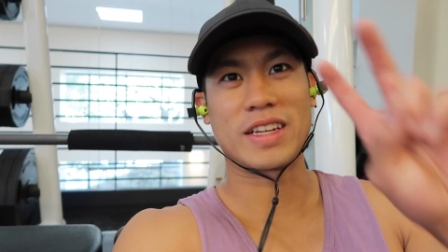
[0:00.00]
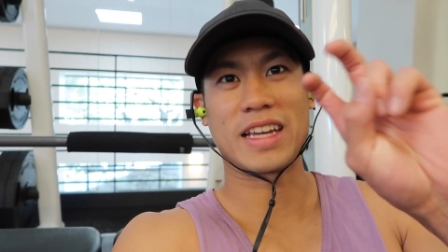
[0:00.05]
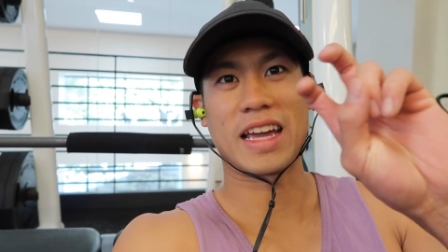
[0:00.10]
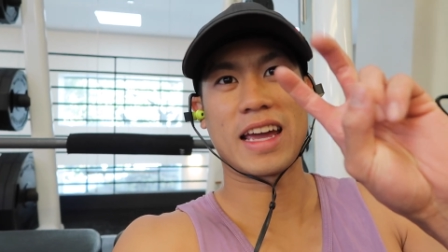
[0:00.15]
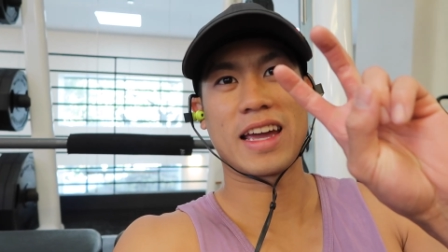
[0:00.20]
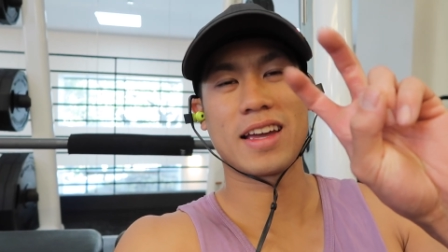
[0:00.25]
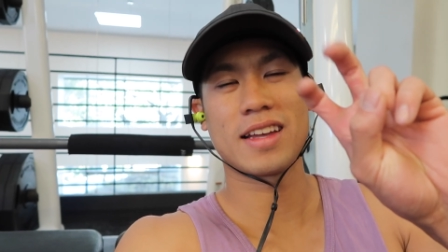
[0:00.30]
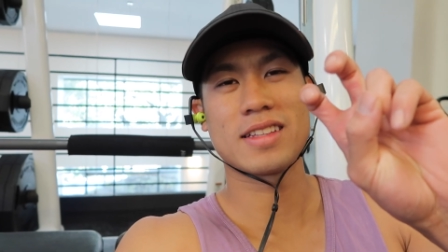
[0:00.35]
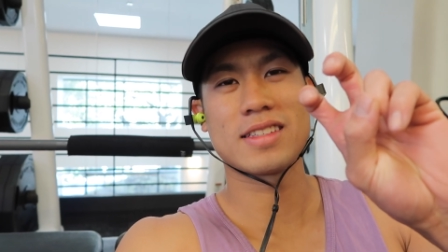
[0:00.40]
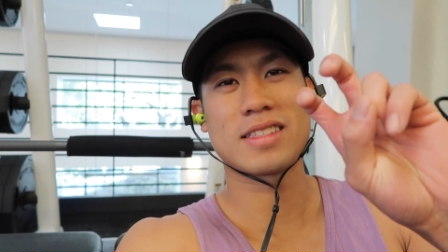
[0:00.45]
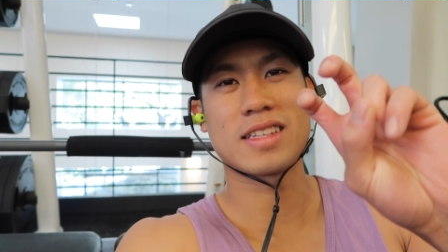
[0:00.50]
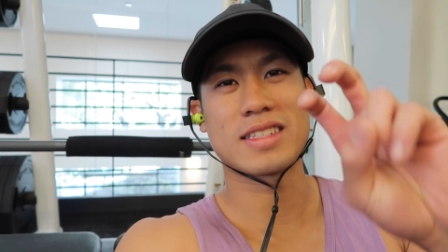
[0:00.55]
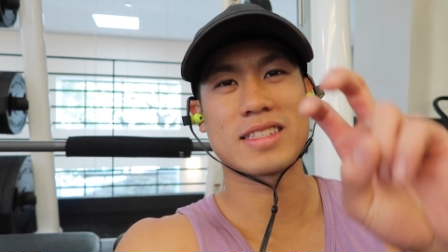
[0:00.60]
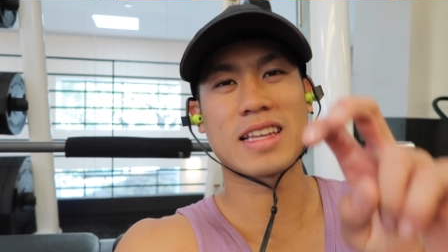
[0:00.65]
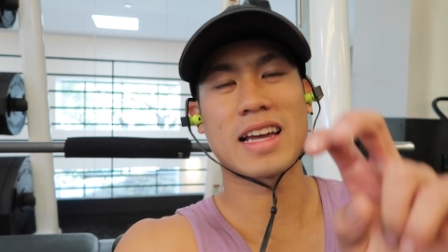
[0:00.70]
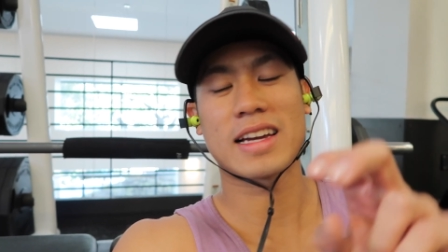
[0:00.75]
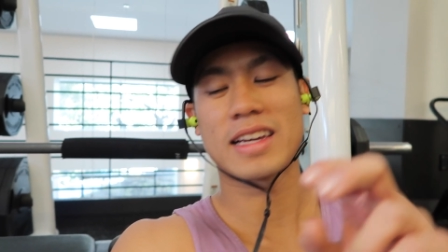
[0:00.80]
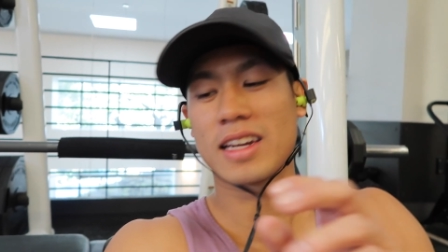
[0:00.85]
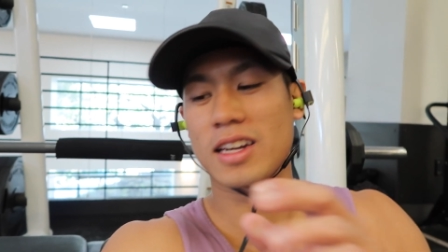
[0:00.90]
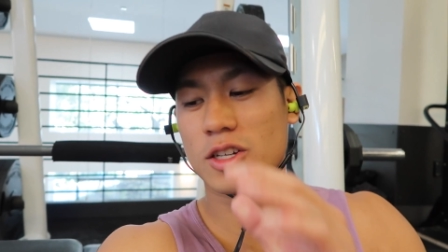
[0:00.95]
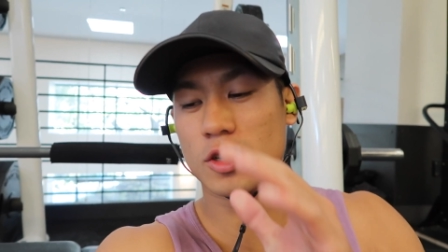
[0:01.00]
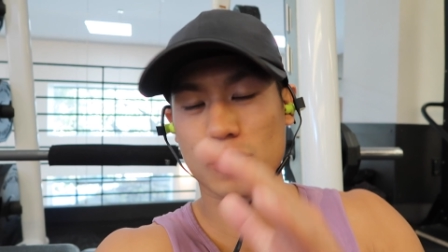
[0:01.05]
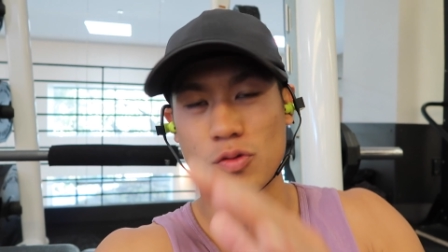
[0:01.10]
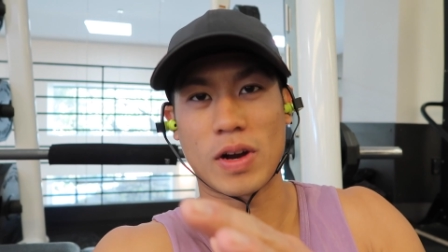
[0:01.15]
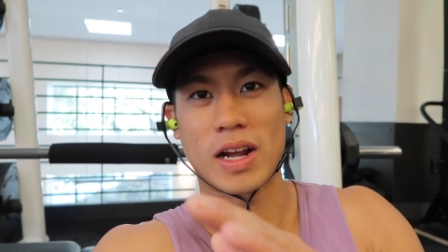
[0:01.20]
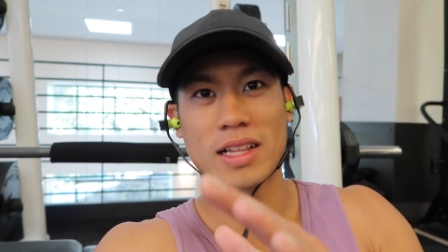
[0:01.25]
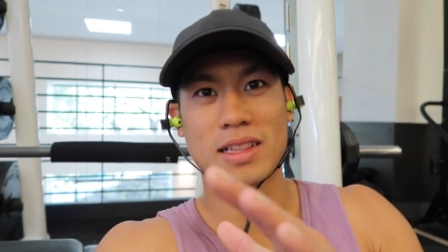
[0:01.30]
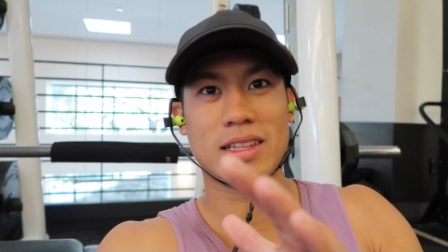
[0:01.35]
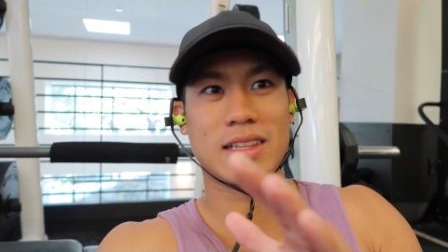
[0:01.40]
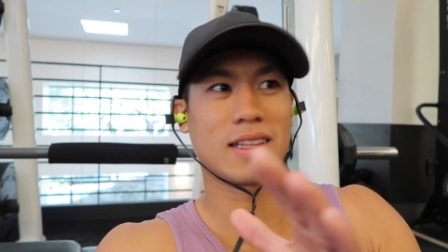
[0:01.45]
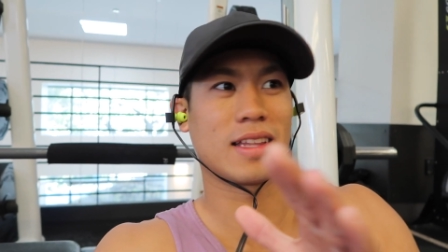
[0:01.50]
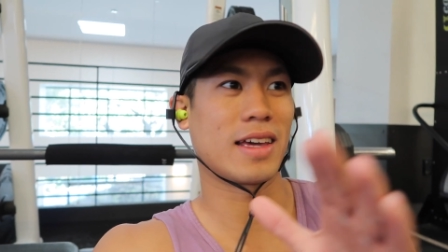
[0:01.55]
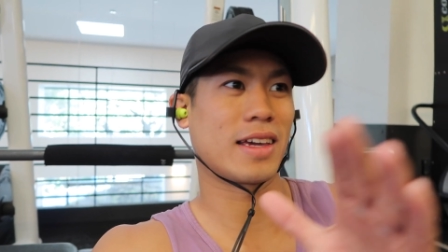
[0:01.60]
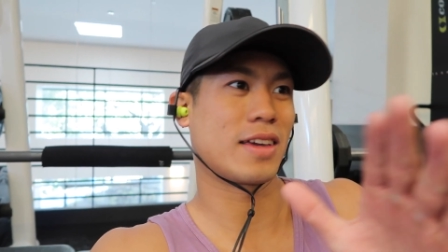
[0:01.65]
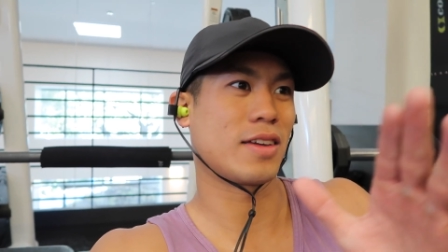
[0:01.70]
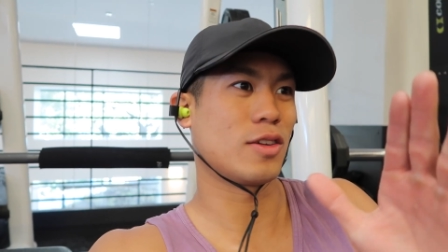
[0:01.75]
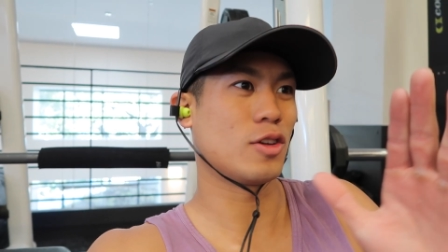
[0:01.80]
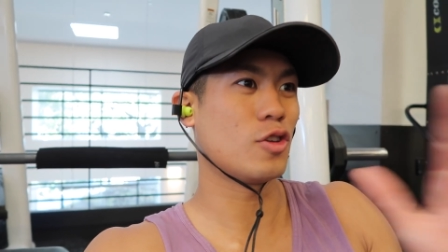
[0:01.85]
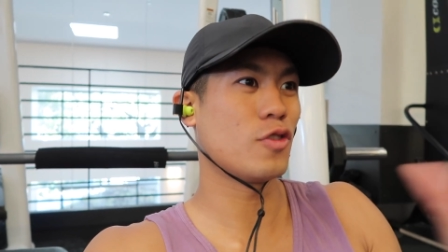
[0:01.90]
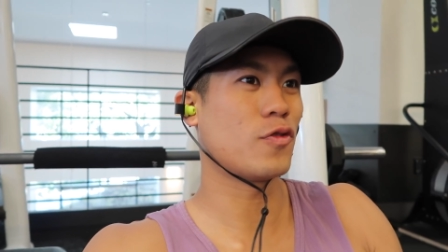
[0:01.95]
gains, it's not gonna directly
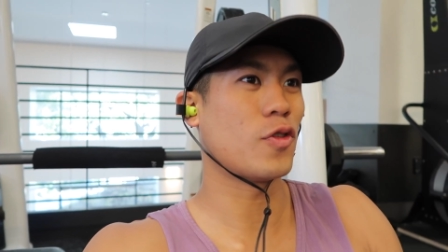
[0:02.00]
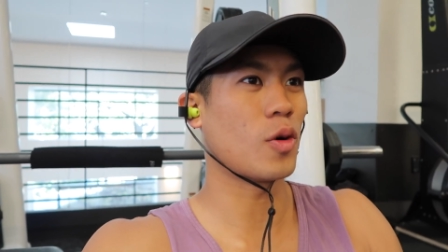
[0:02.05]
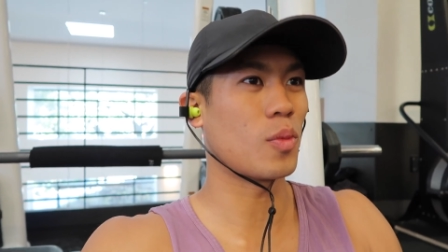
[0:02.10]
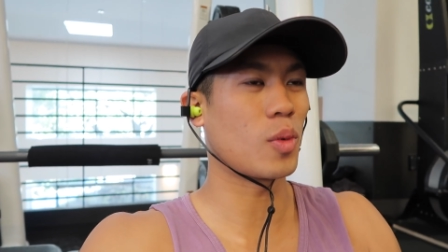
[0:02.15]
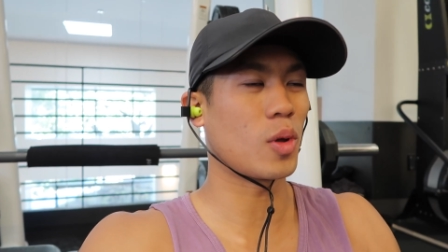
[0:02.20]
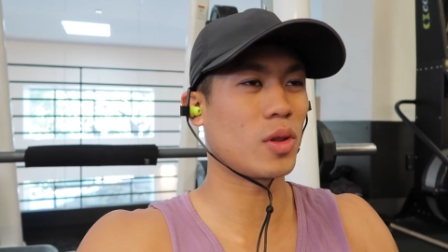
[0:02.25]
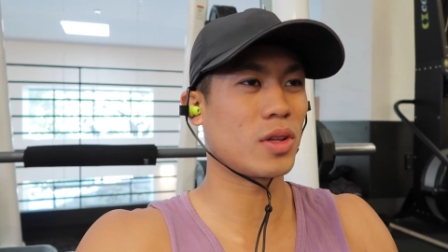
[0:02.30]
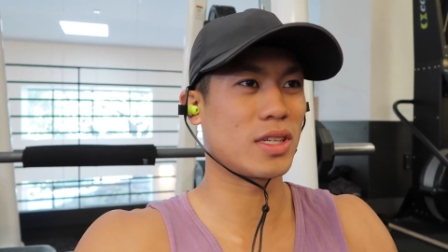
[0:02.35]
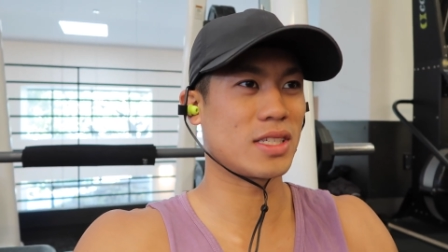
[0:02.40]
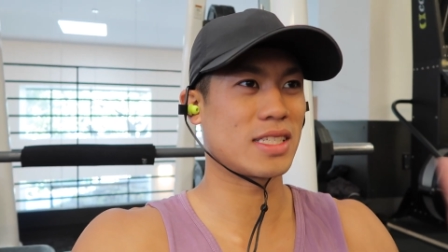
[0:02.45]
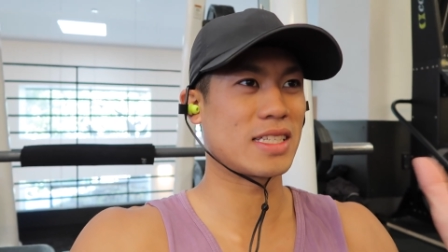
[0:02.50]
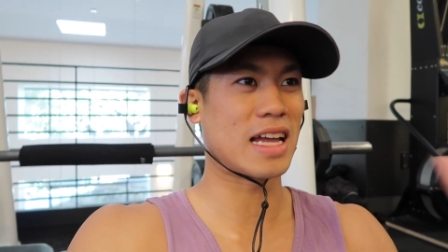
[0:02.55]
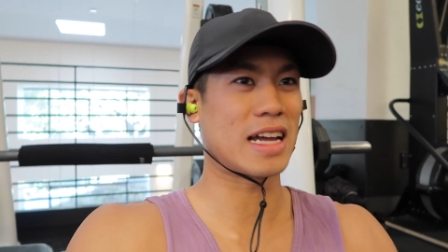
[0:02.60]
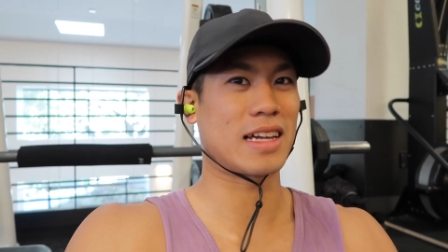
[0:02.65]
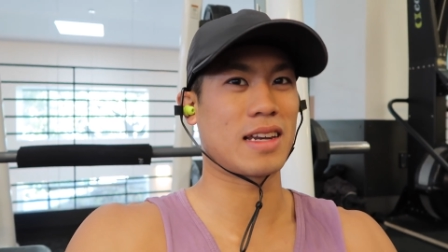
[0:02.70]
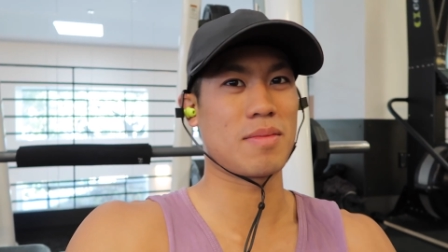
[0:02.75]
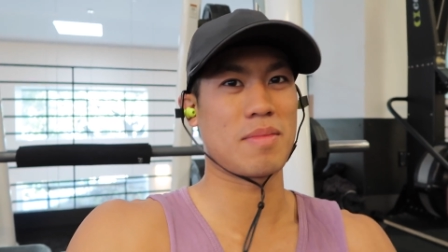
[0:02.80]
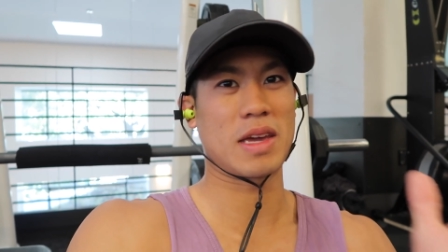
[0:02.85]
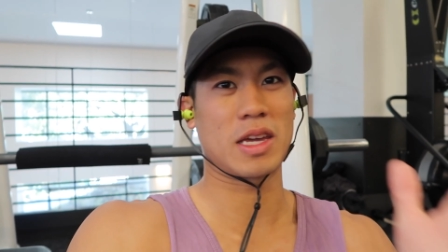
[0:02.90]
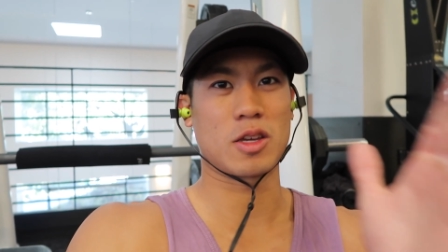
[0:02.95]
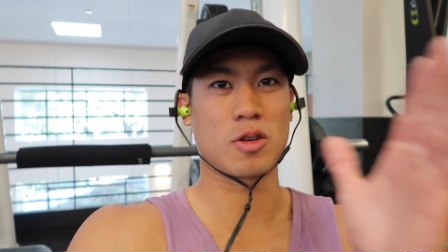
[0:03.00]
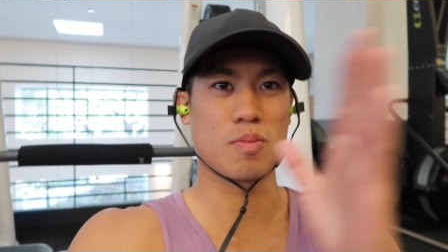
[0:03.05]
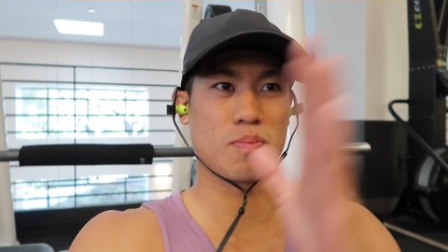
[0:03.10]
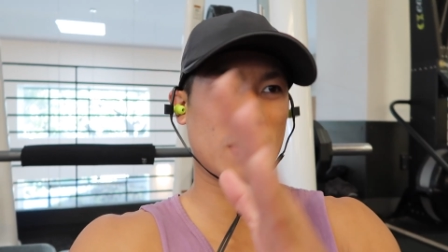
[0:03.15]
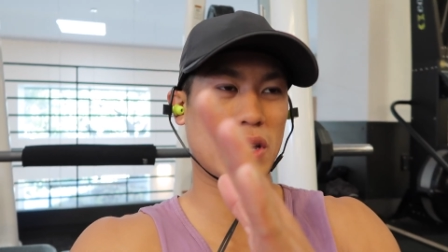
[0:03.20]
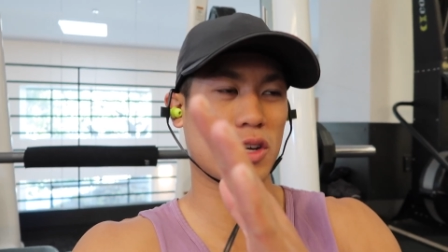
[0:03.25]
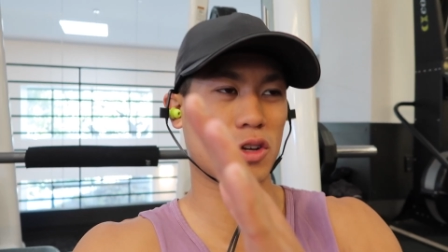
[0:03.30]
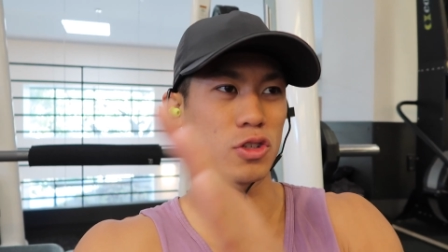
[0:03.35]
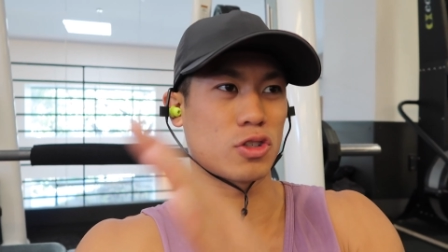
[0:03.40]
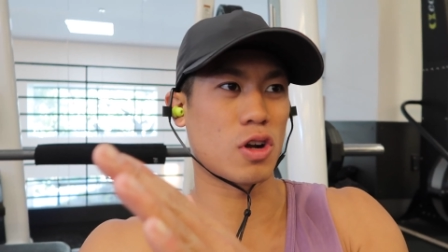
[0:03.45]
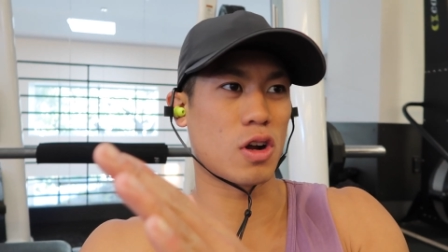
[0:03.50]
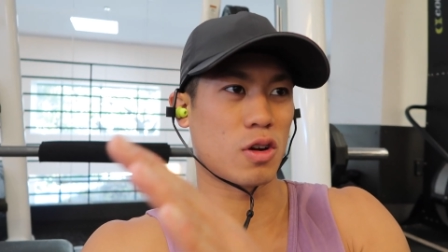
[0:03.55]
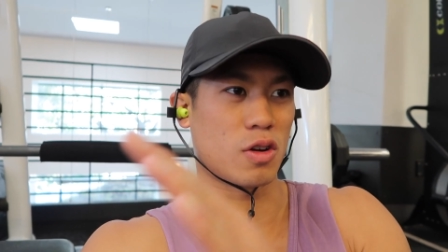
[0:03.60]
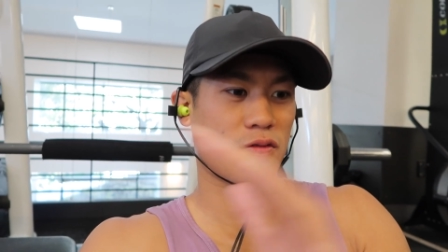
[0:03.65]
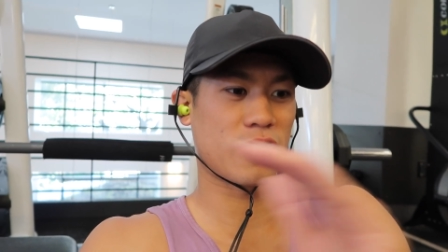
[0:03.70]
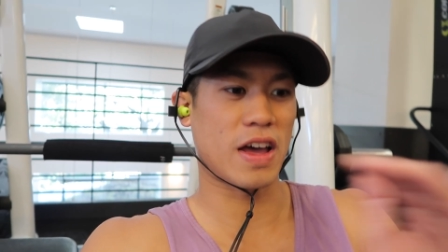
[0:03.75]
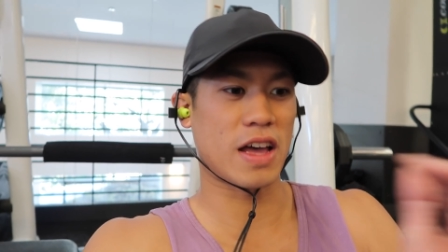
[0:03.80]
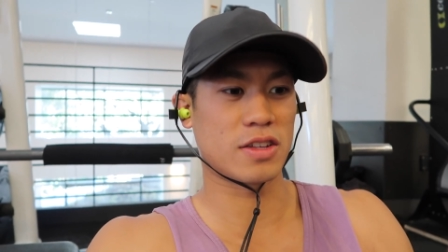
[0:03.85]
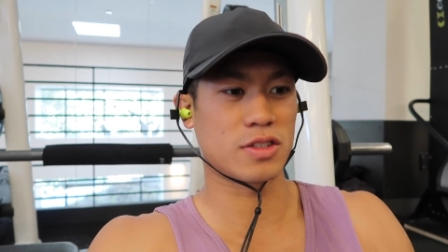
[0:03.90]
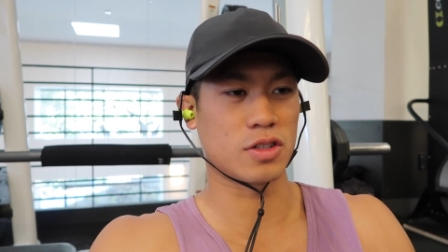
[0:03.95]
like, you foam rolling is not gonna make you bigger, stronger,
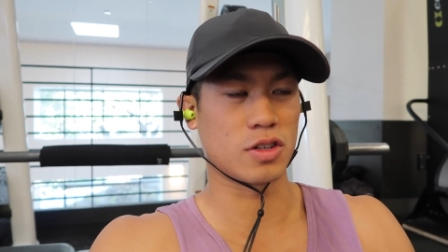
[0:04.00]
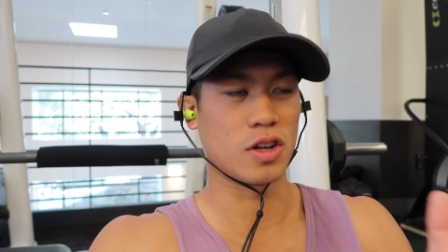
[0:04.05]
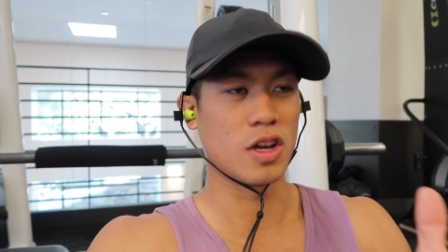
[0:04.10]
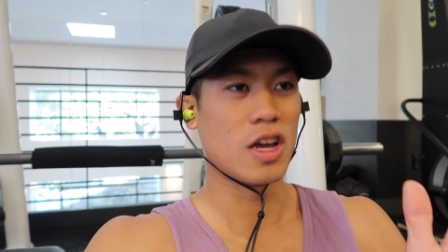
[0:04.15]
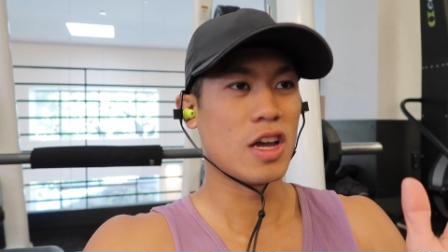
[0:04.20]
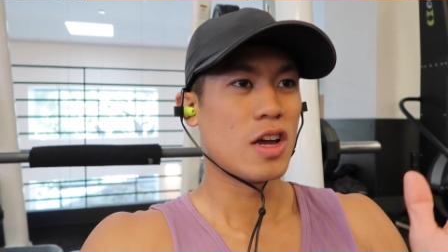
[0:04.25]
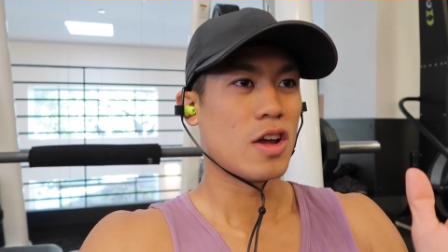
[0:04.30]
faster